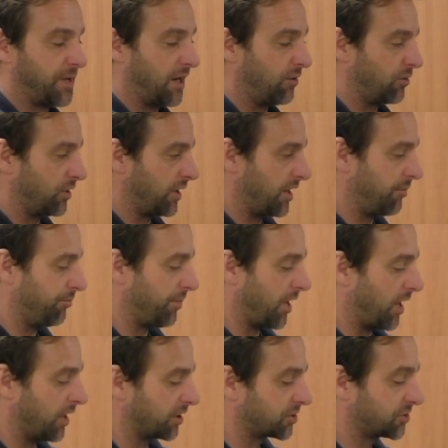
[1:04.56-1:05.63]
Power Lab
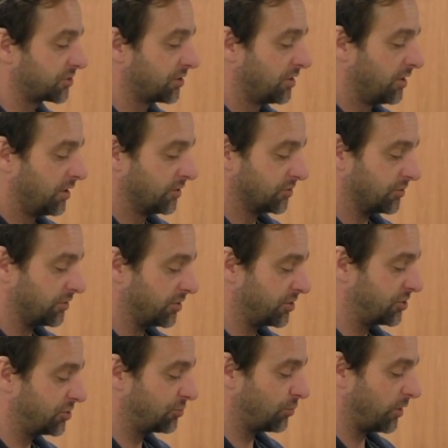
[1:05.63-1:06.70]
box. So
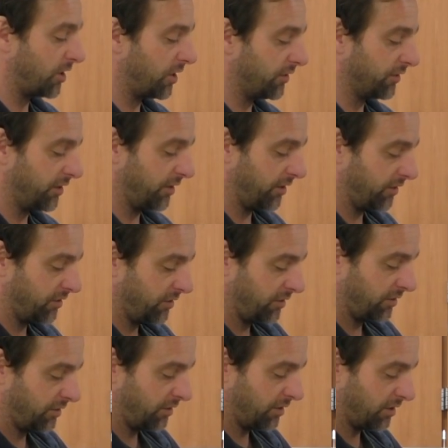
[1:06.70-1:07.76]
this is what I'll need
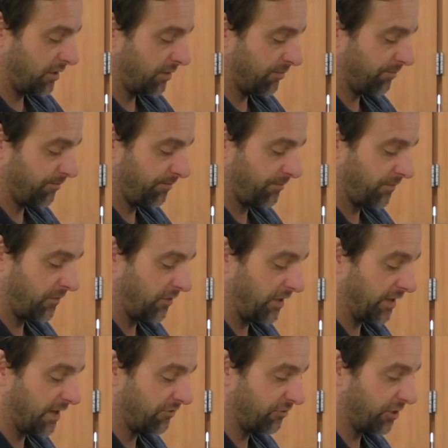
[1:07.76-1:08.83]

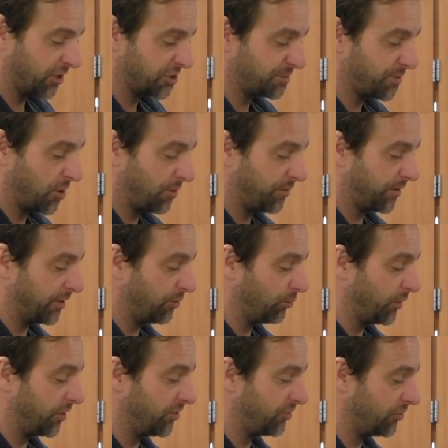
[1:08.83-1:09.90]
in every experiment that
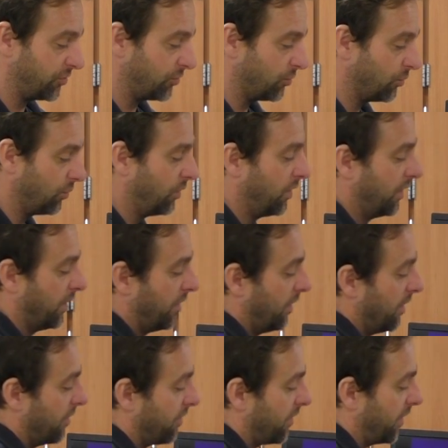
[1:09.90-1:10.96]
we do.
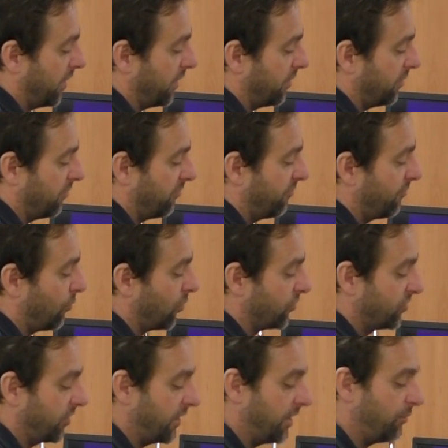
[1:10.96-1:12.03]
Then for
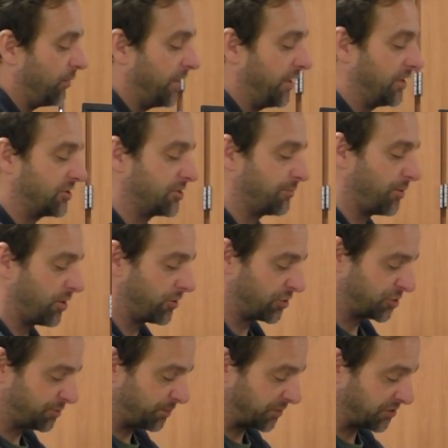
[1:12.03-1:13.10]
today we need some other
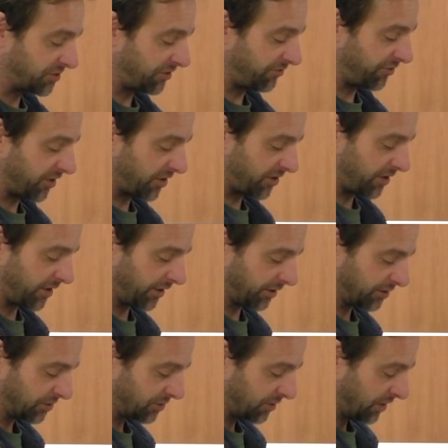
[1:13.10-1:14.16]
specific
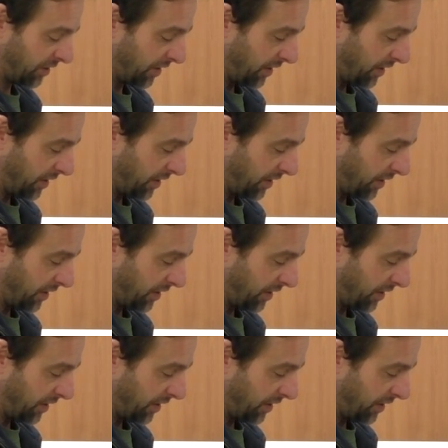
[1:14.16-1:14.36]
things.